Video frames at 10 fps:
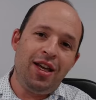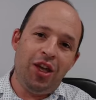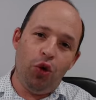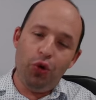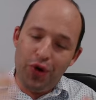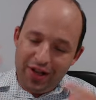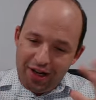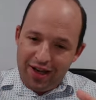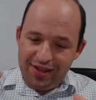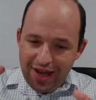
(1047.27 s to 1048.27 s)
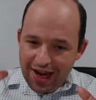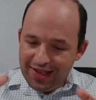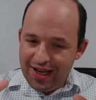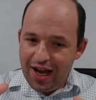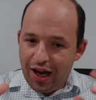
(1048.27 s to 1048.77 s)
already has the
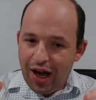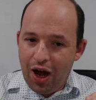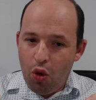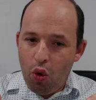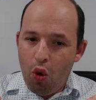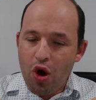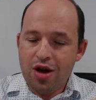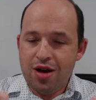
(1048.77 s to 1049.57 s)
idea how